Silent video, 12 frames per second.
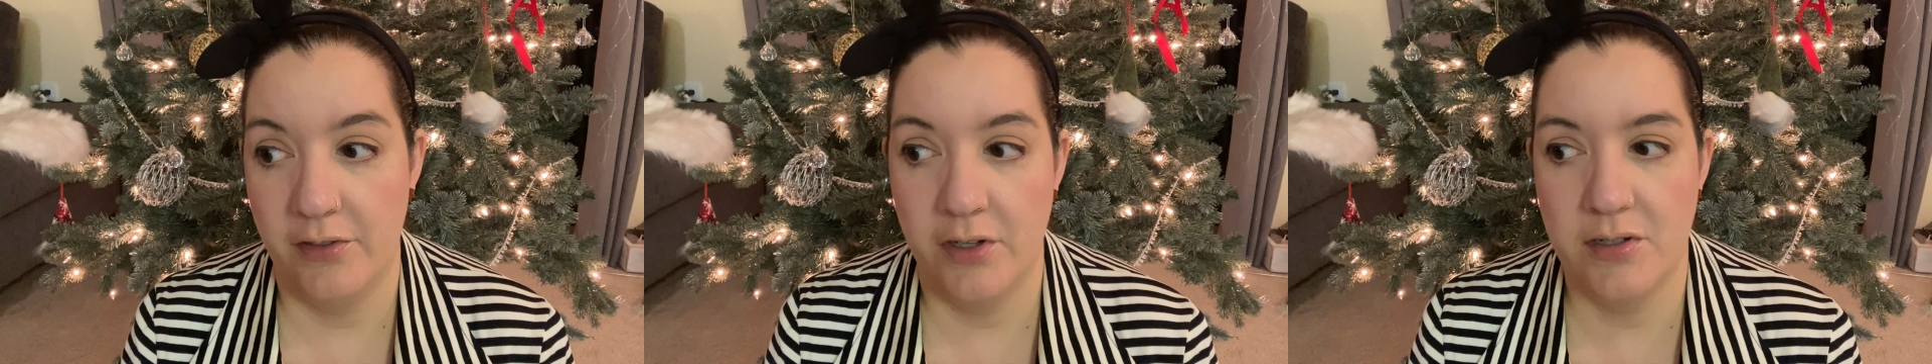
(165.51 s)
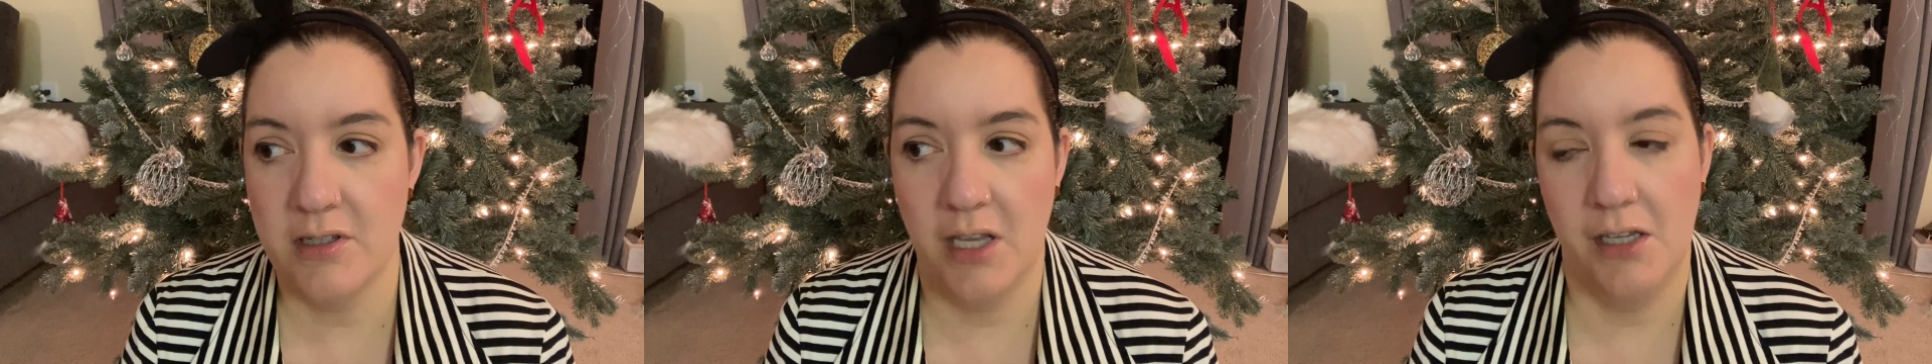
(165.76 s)

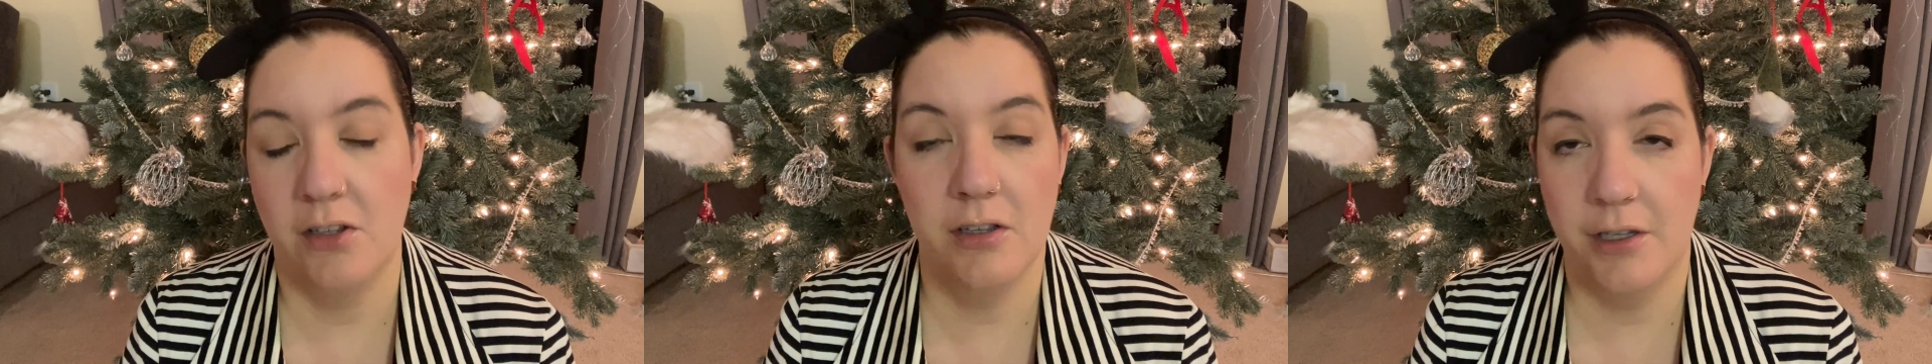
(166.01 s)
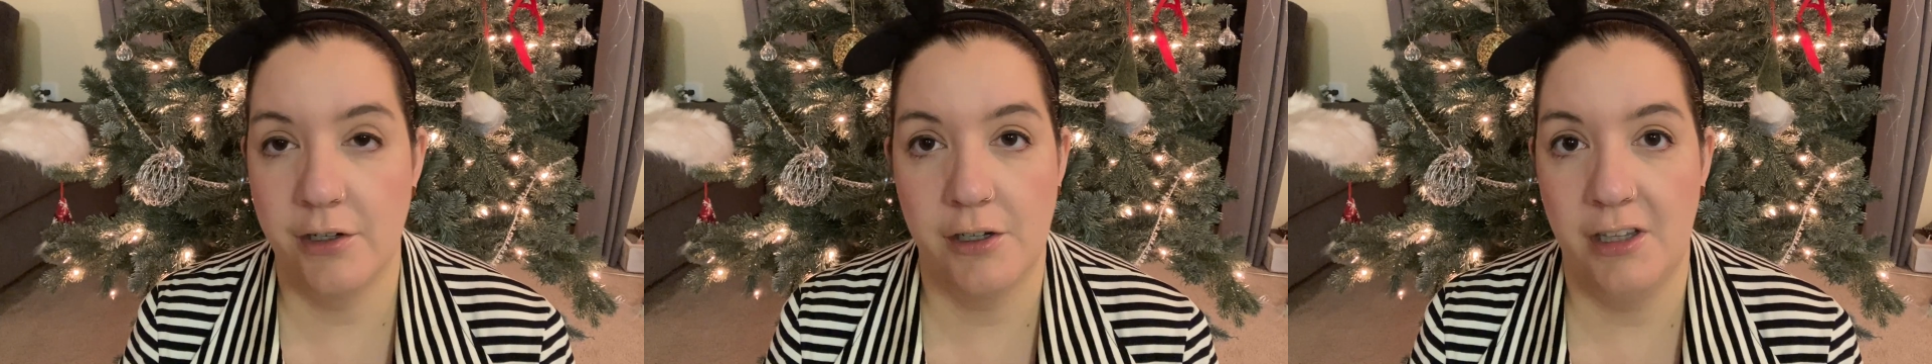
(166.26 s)
There's like
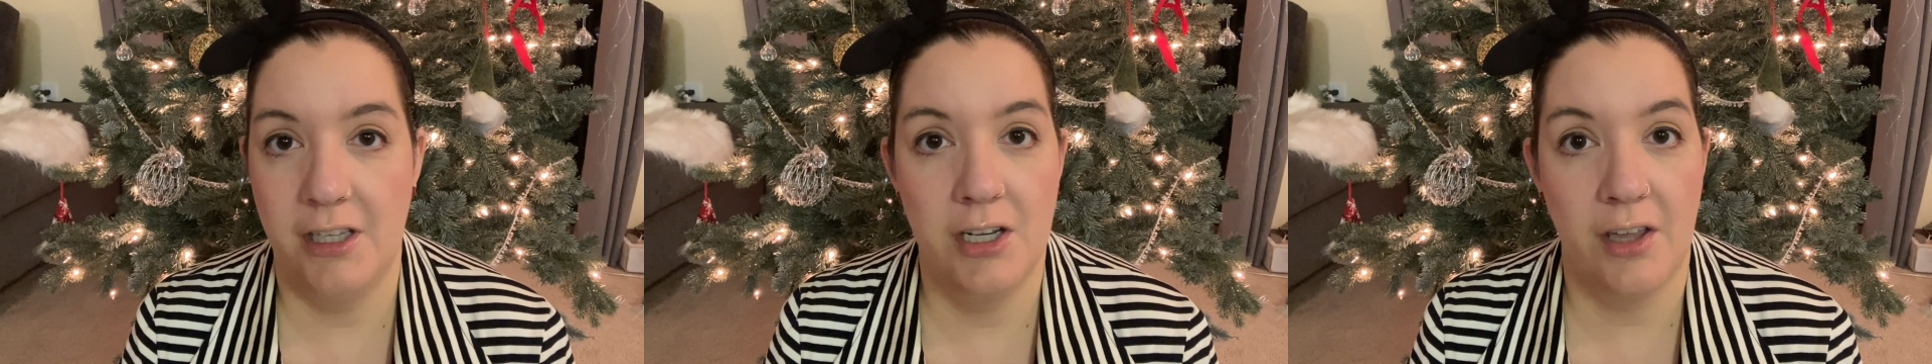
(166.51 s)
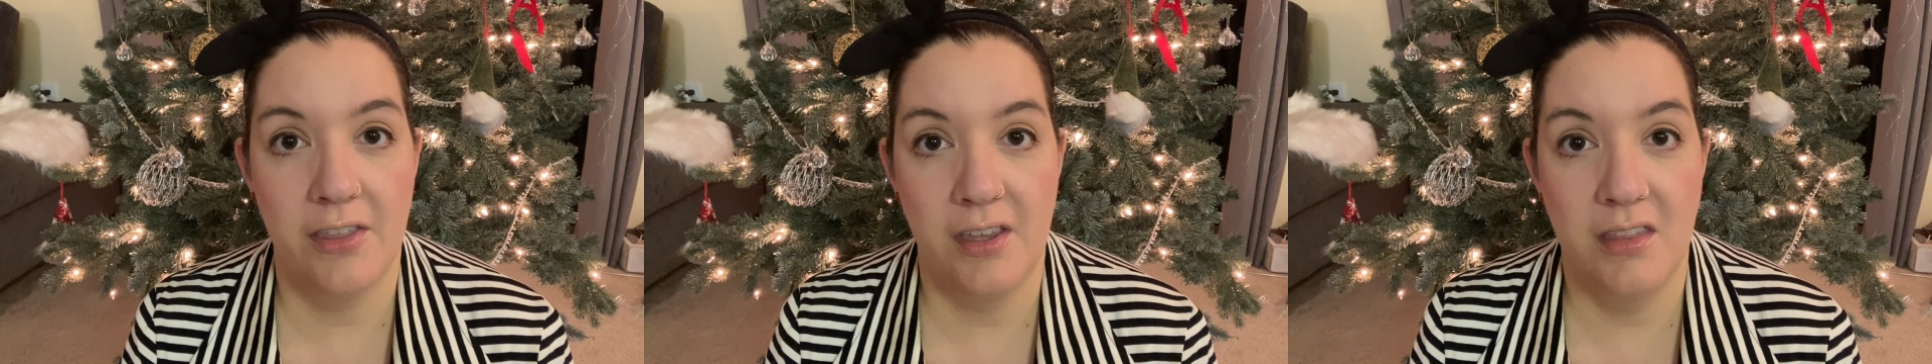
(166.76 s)
literally
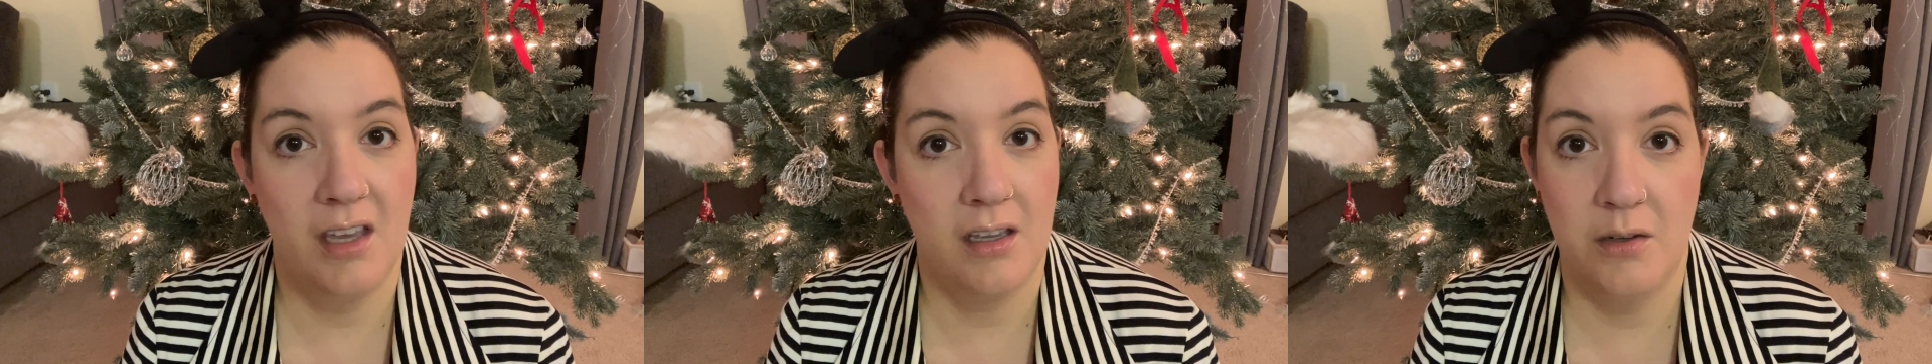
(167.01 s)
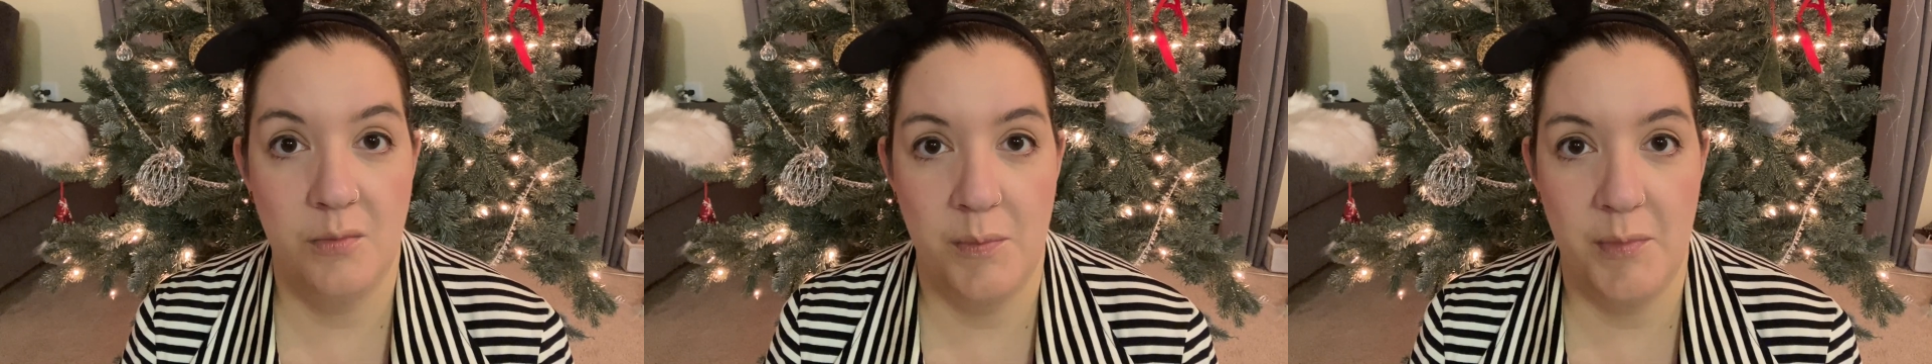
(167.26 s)
nothing that
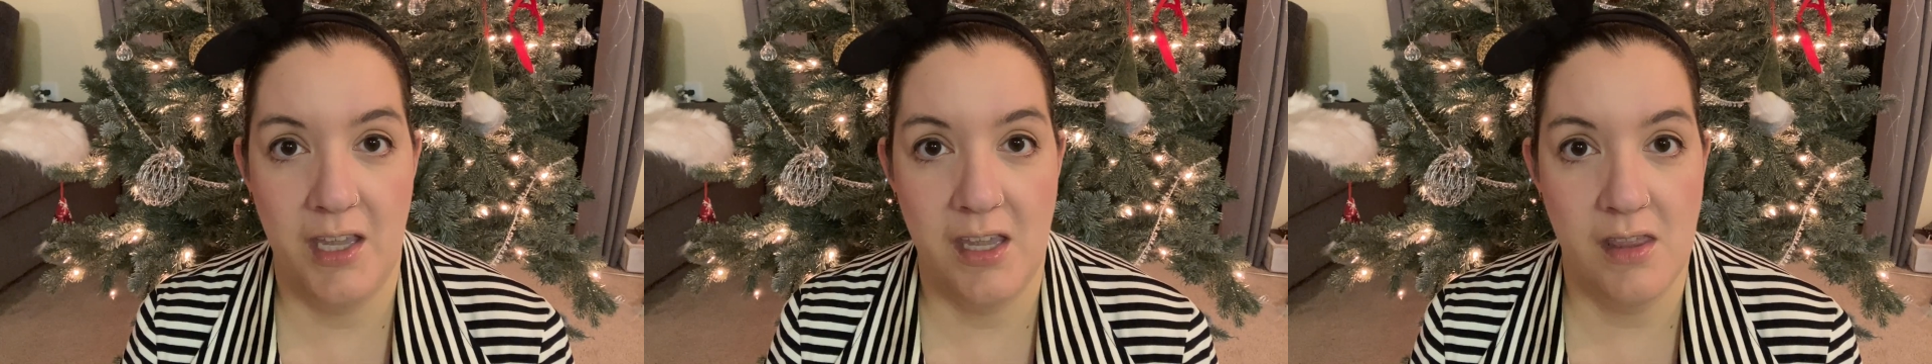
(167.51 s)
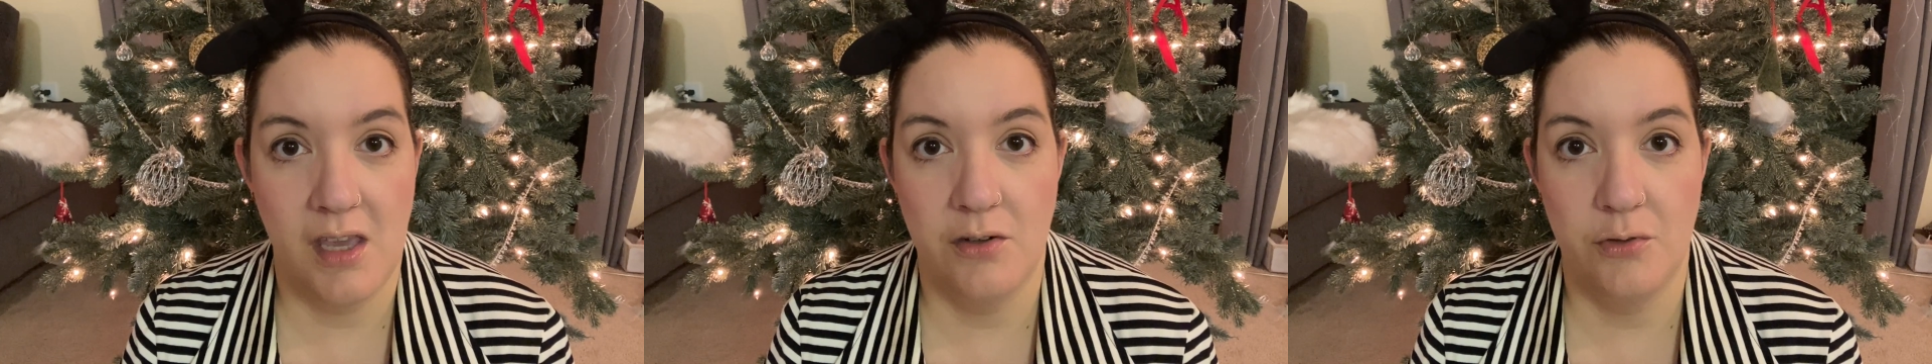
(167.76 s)
could be
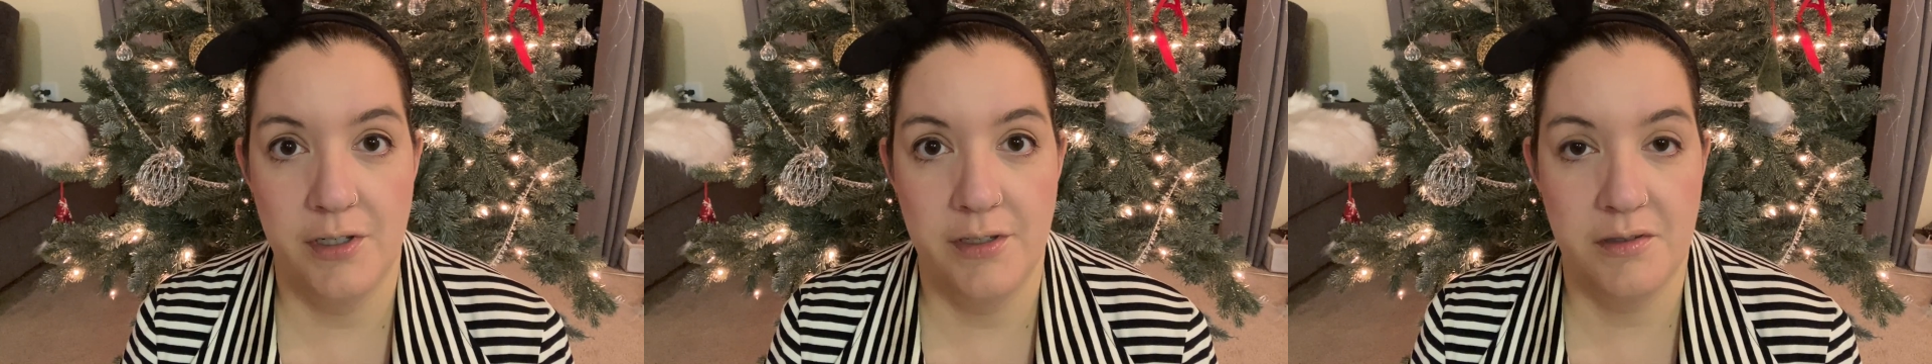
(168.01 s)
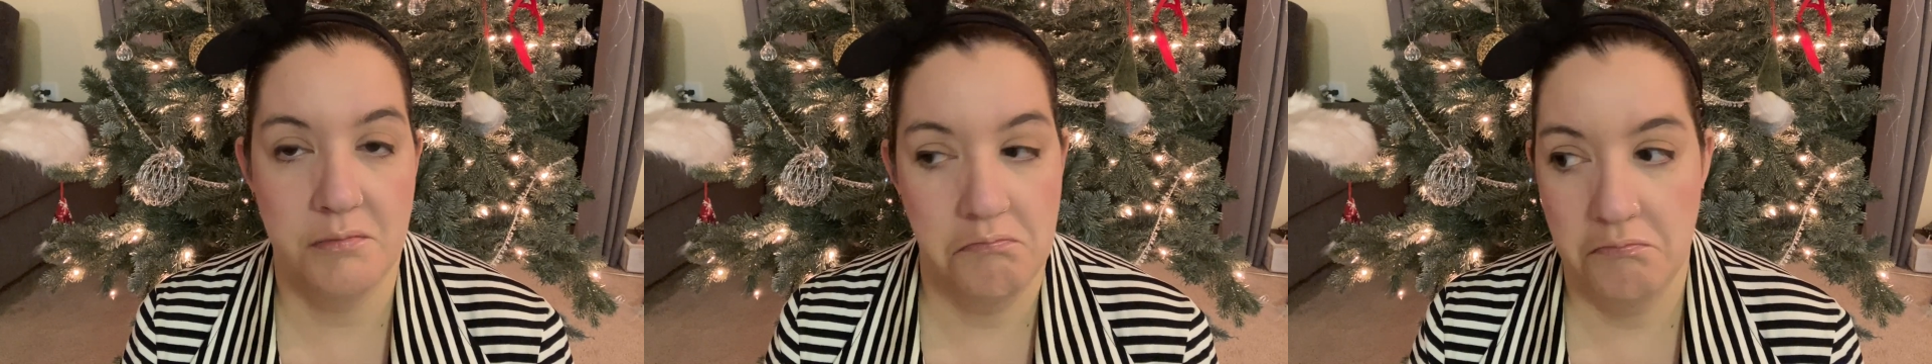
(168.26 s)
making that noise.